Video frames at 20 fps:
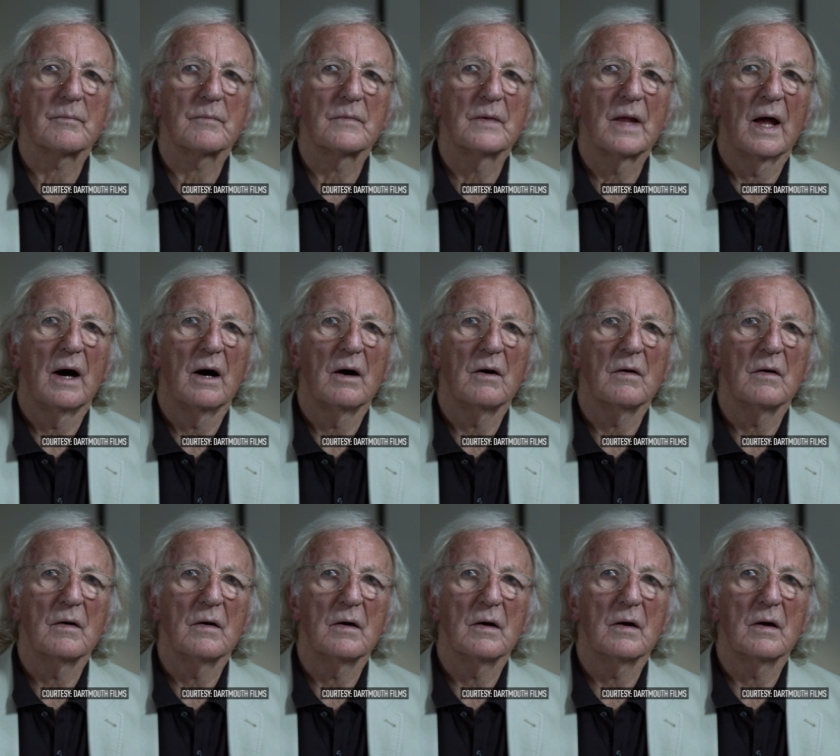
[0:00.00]

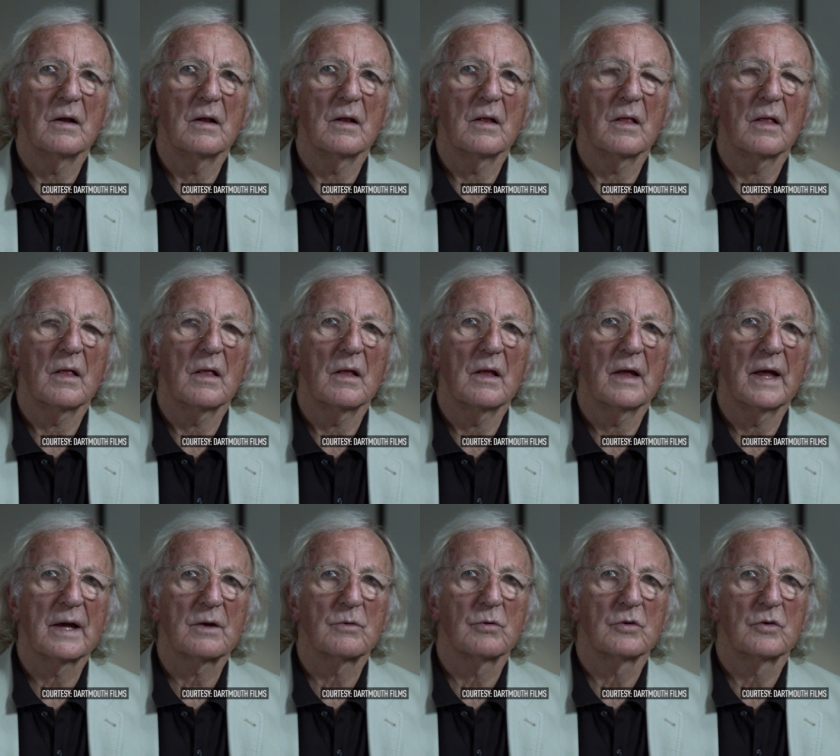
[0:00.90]
Now,
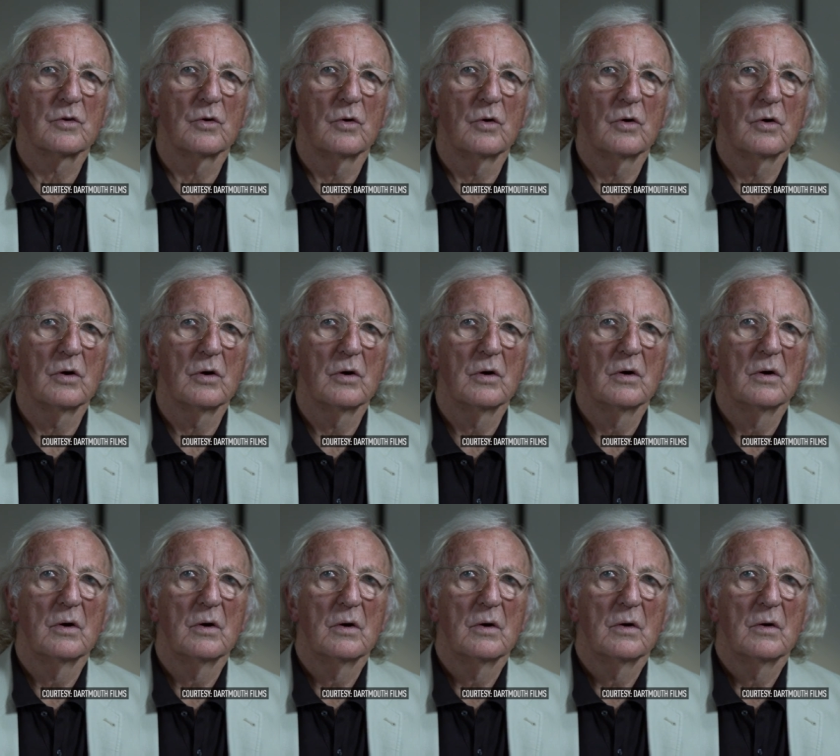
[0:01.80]
Ecuador
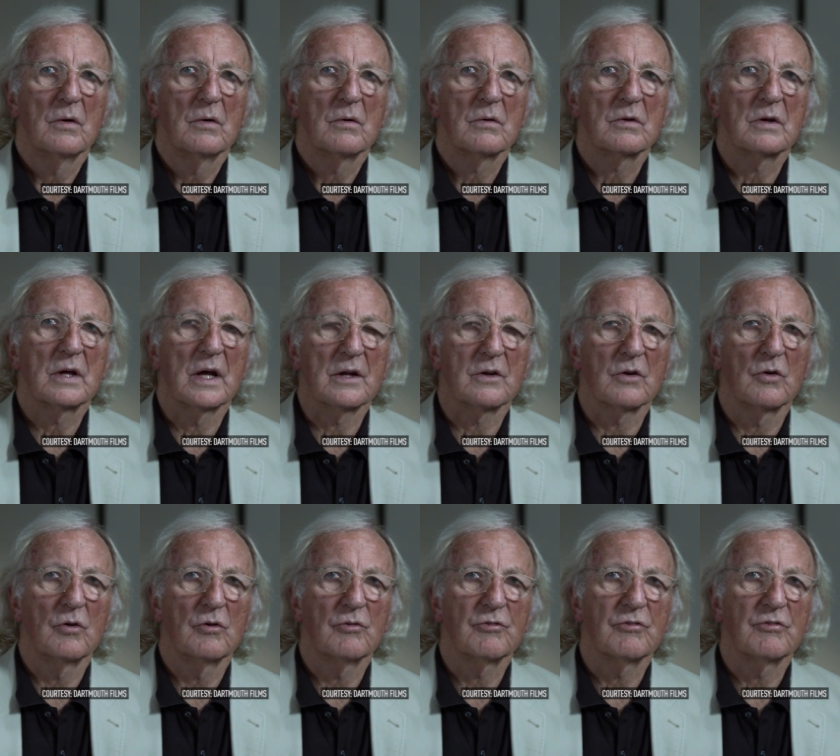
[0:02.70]
cut
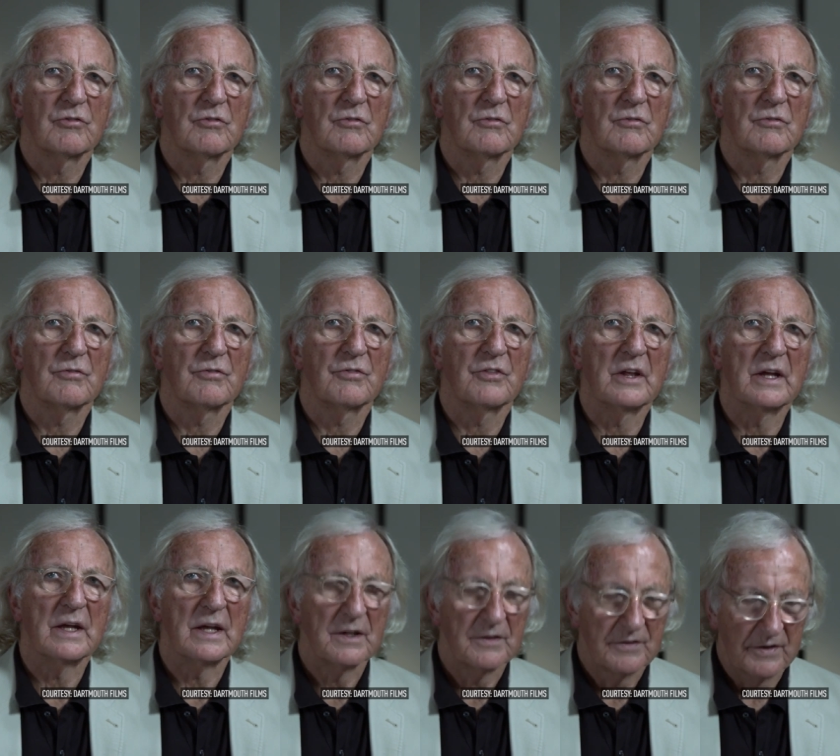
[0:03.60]
off
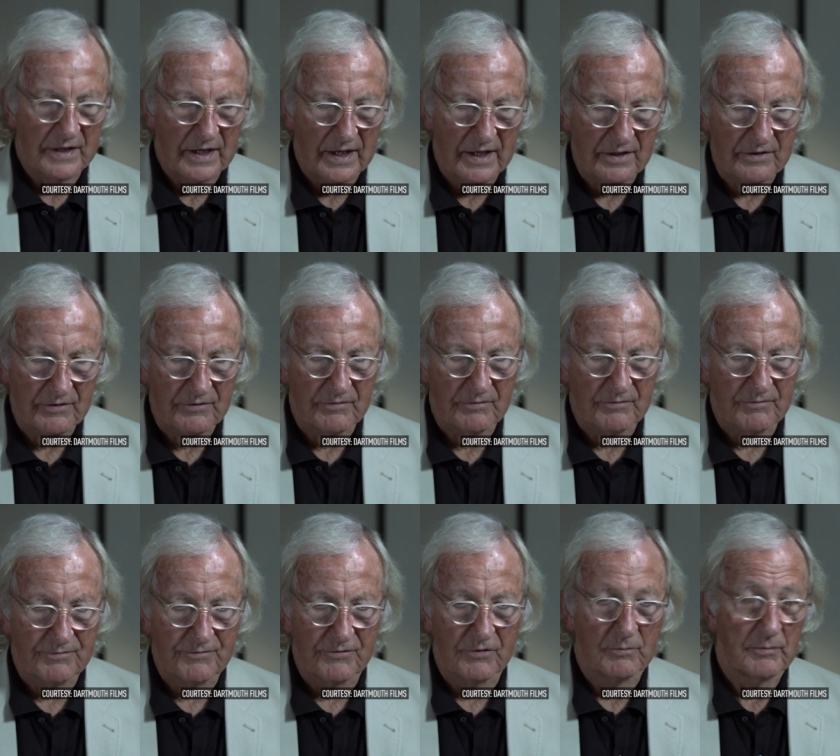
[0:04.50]
the internet
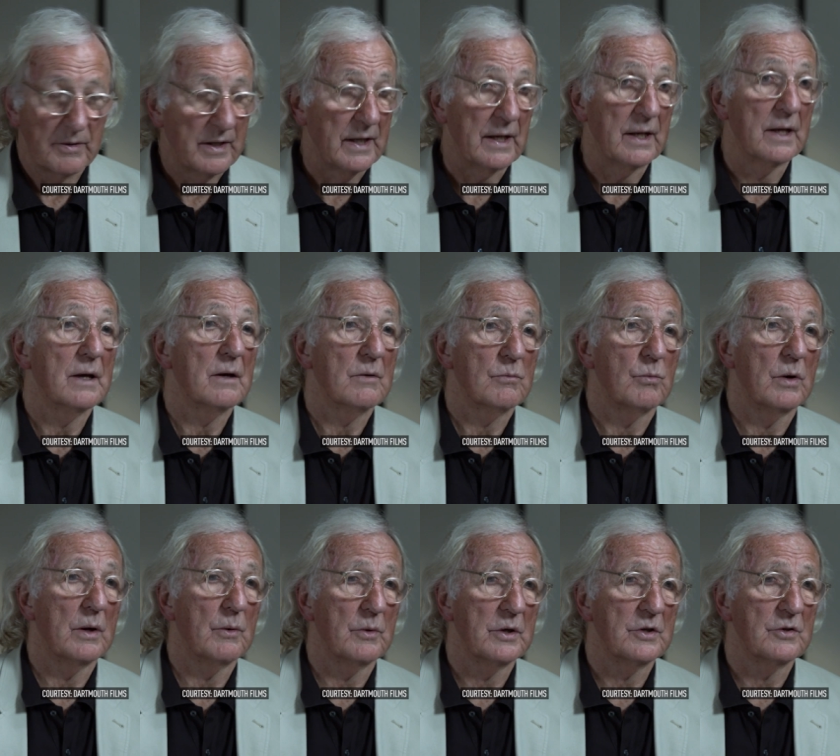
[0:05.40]
from here,
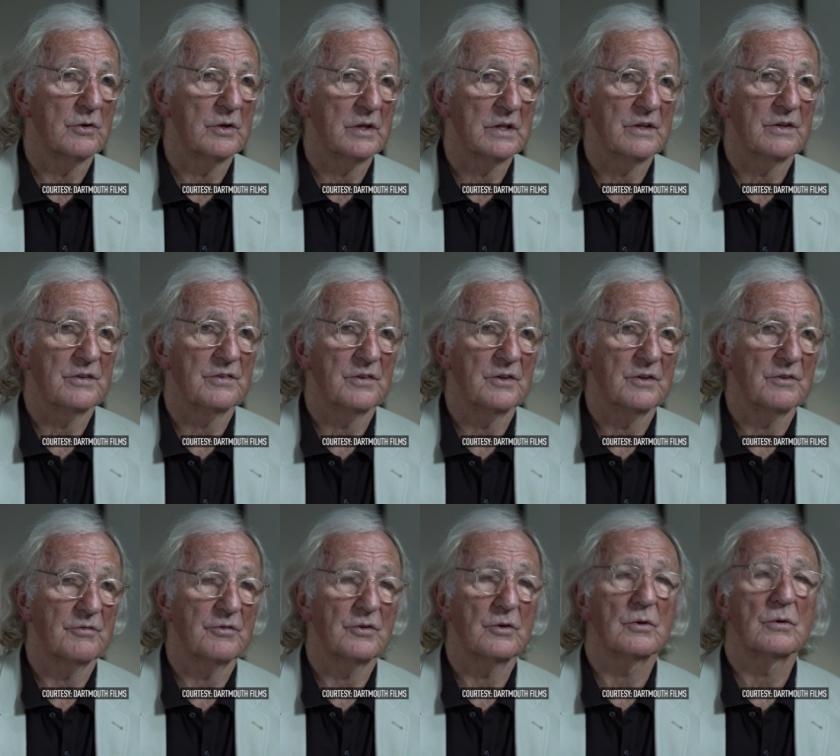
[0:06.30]
where we're doing this
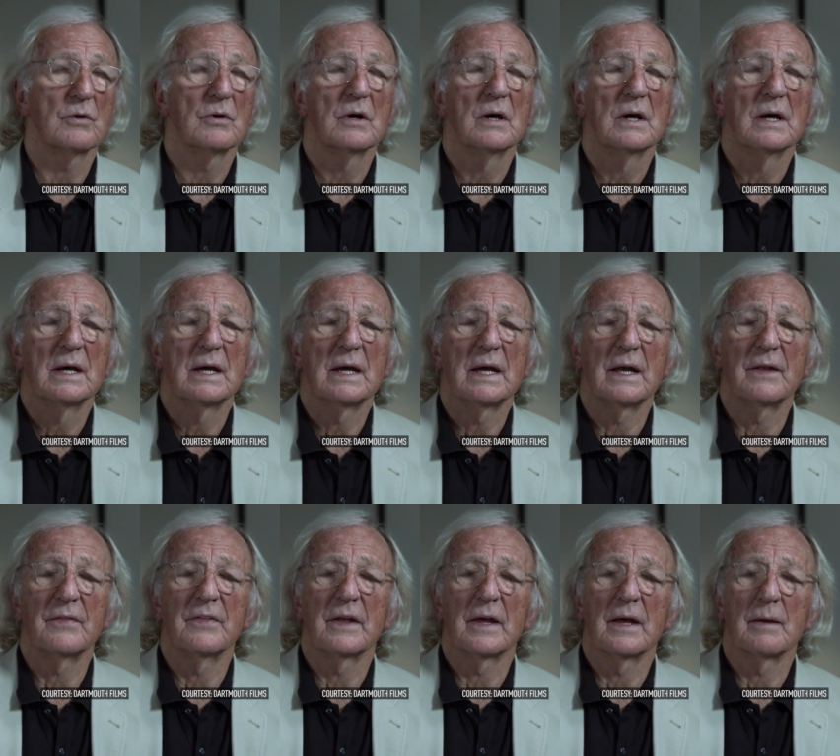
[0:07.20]
interview,
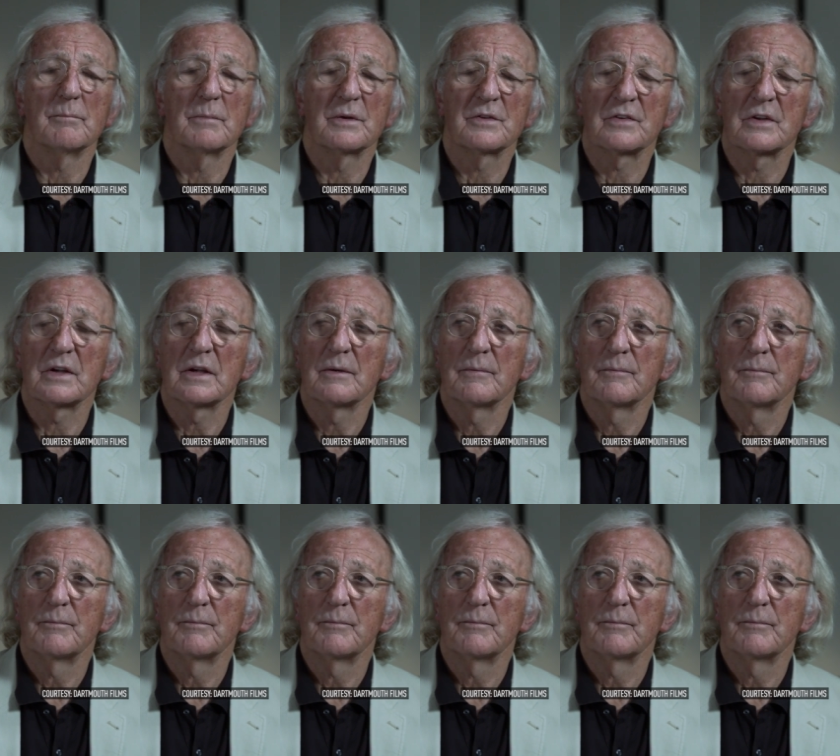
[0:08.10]
in the embassy,